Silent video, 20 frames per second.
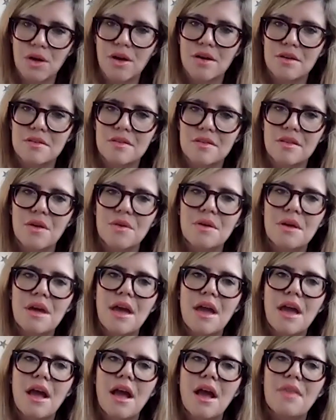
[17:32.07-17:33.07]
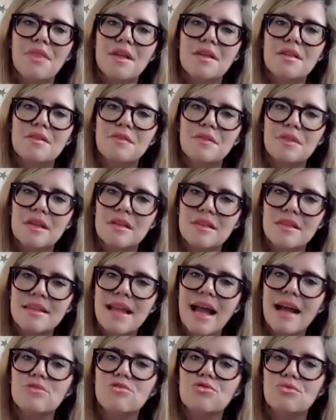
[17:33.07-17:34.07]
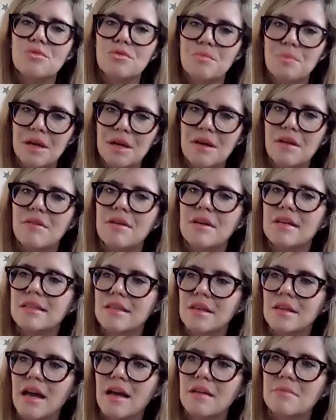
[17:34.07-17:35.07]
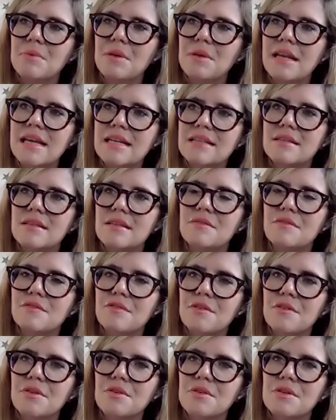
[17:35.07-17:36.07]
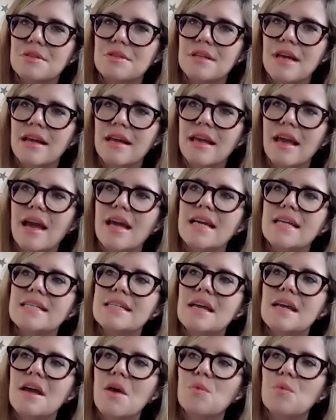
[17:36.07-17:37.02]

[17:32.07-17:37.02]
So this natural period that had been hidden for a good decade